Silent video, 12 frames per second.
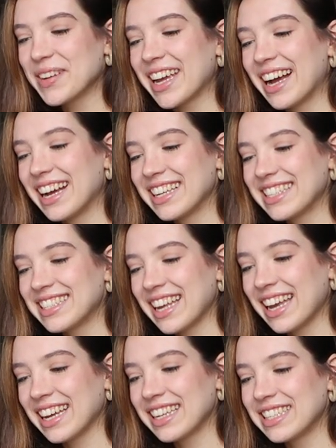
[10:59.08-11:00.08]
But yeah, I
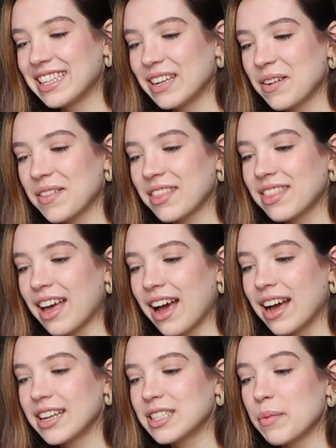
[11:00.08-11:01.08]
said
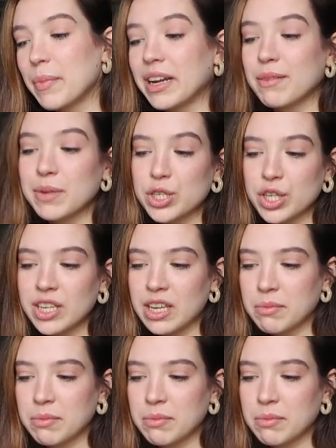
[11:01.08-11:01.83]
that my admission